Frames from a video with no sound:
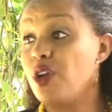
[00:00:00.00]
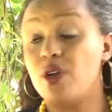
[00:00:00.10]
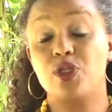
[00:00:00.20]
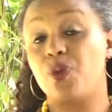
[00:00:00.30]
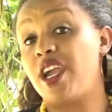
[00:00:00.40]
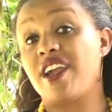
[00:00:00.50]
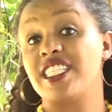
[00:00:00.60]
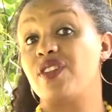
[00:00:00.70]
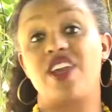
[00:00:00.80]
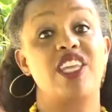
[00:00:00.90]
knows where
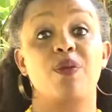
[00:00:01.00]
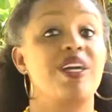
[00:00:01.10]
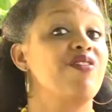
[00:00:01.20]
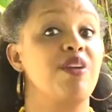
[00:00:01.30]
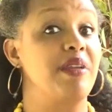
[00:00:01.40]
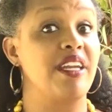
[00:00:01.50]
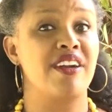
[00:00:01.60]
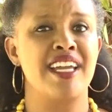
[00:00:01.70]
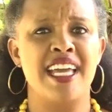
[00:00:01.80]
his faith went from here?